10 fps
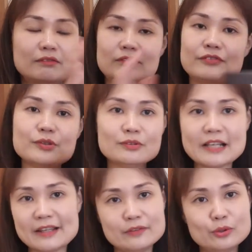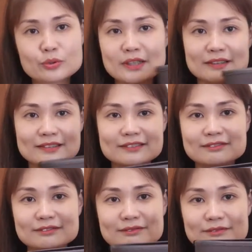Feel and look
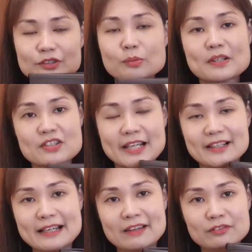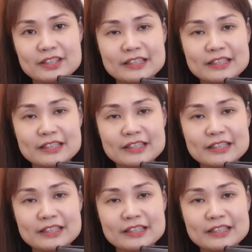so much like an LV